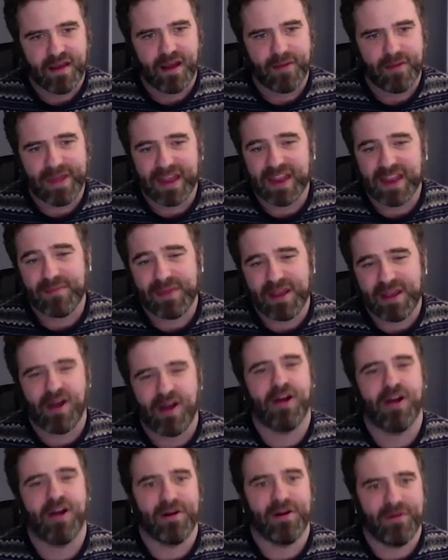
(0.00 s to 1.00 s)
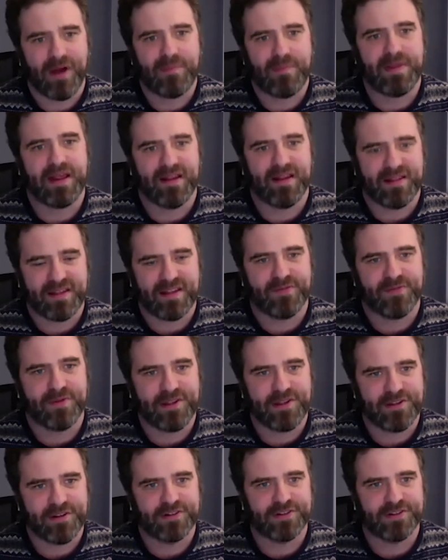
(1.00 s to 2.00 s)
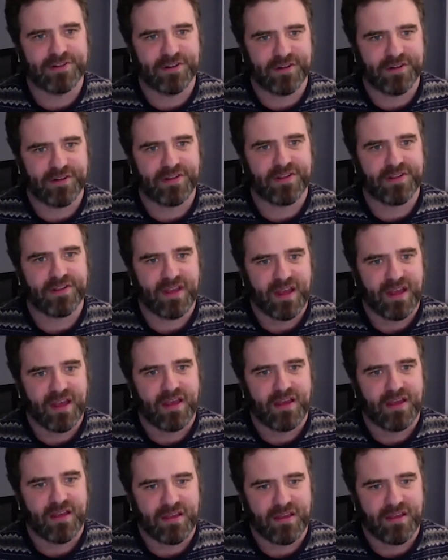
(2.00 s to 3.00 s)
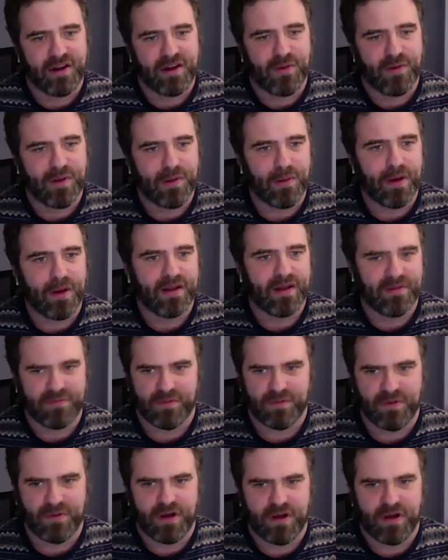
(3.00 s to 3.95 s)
That can be hard, right? Because as researchers, we want to,